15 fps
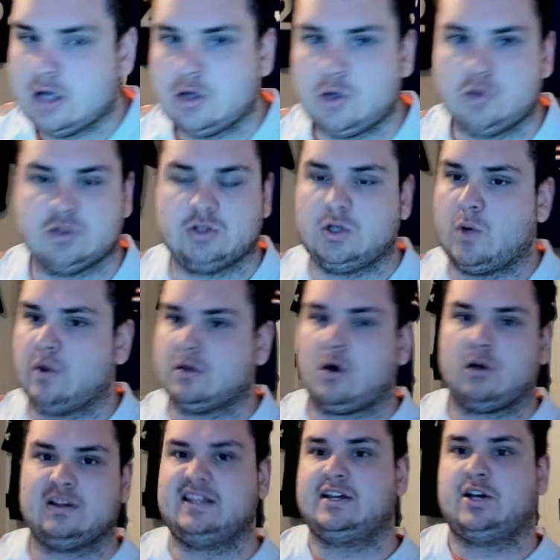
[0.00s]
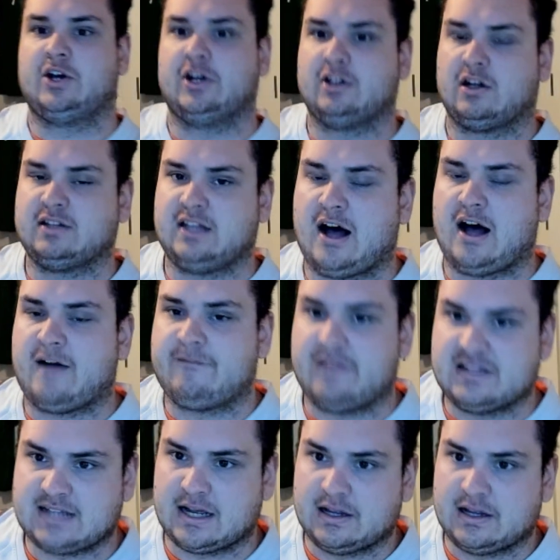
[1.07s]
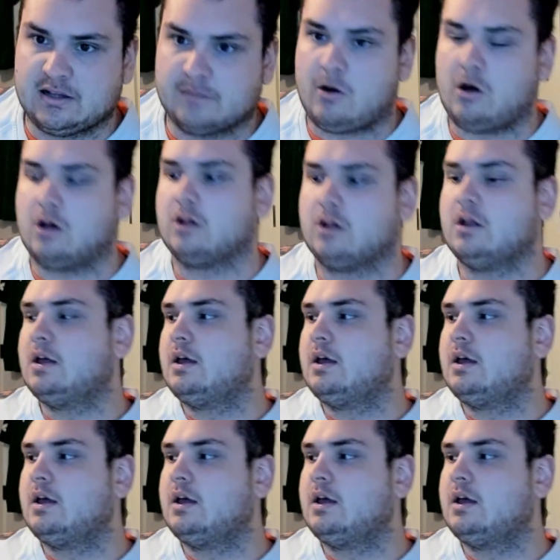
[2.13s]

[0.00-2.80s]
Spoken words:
who's doing all he could on the offense side of the ball.